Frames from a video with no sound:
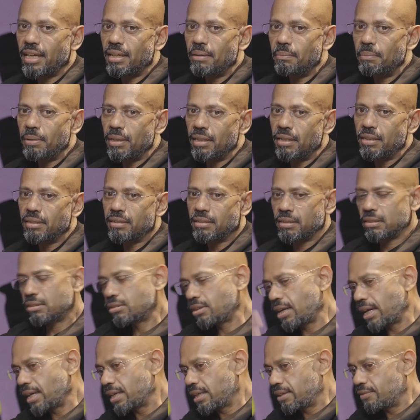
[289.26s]
10 minutes,
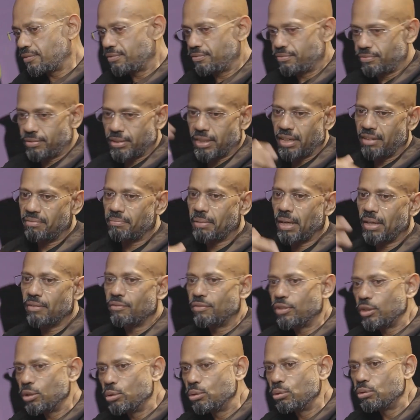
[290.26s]
so I gave my
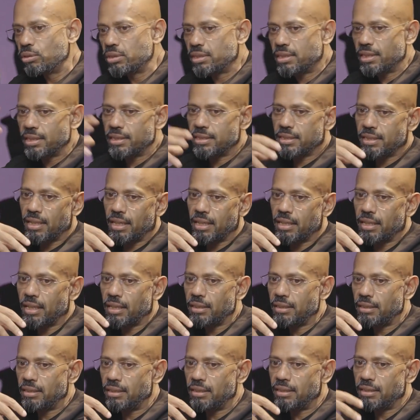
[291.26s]
views, this, that, the
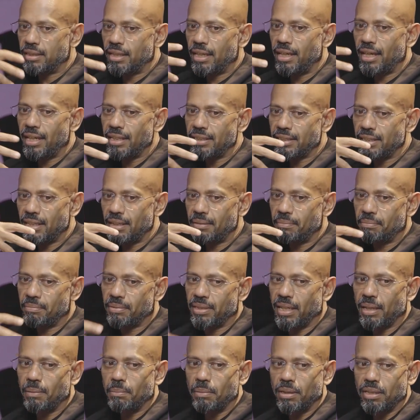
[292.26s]
other. Then I said,
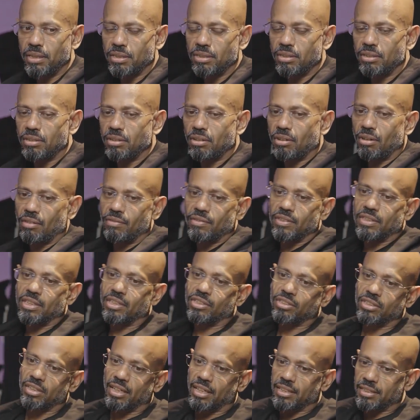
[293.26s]
10 minutes into the
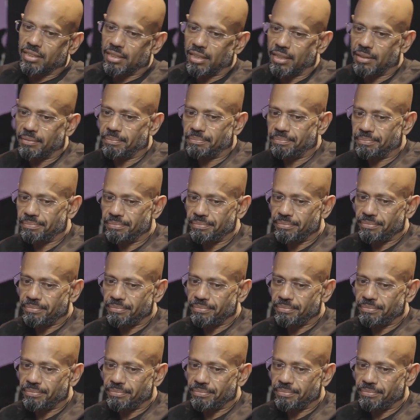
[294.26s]
conversation, I said,